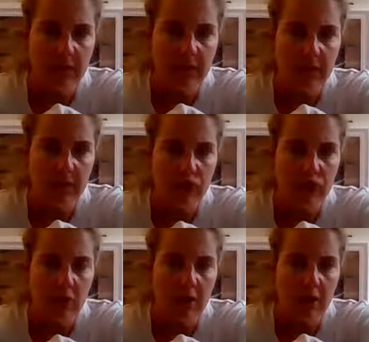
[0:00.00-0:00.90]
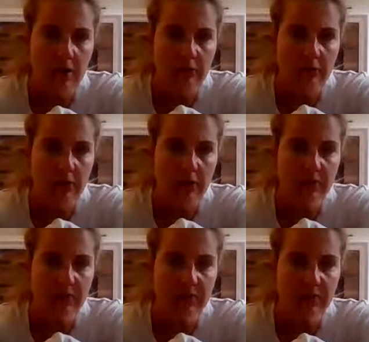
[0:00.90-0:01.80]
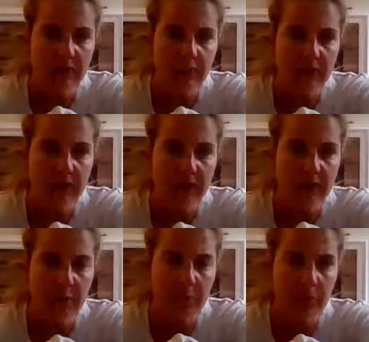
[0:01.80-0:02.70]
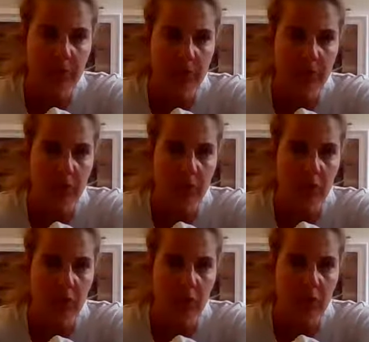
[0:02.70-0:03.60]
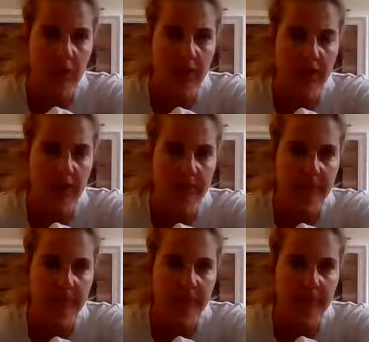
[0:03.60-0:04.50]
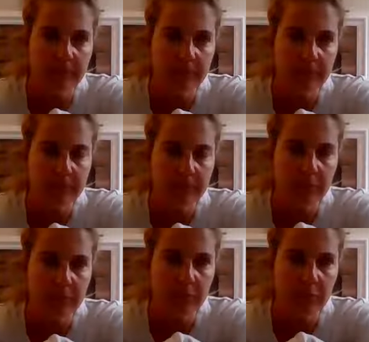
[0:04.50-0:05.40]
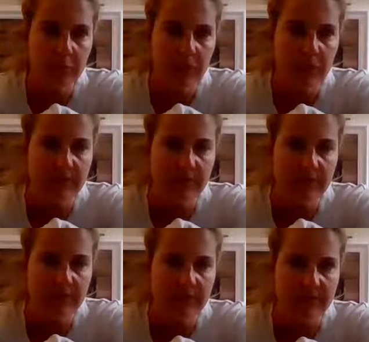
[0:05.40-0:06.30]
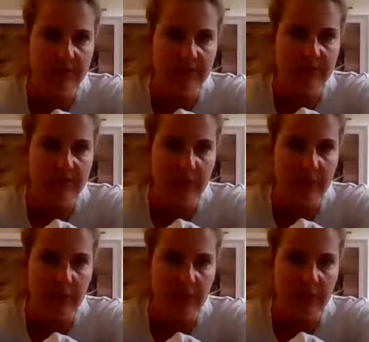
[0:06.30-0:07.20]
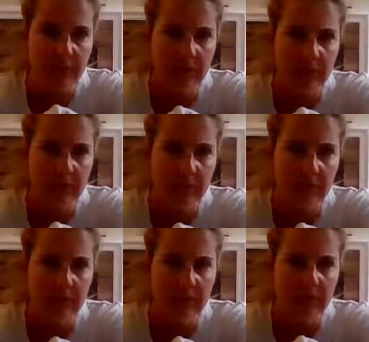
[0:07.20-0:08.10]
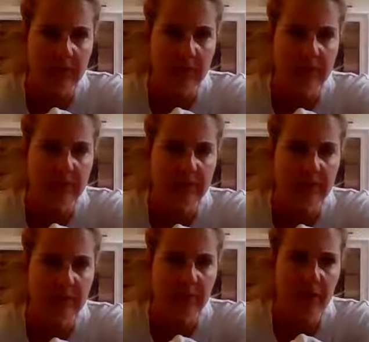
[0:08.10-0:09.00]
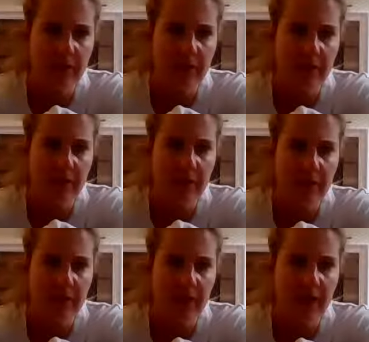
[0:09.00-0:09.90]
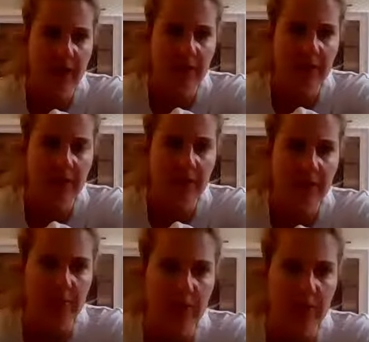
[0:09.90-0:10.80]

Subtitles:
Inhale, draw forward into plank pose. Hold there. Press the hands down. Zip up your inner thighs. So think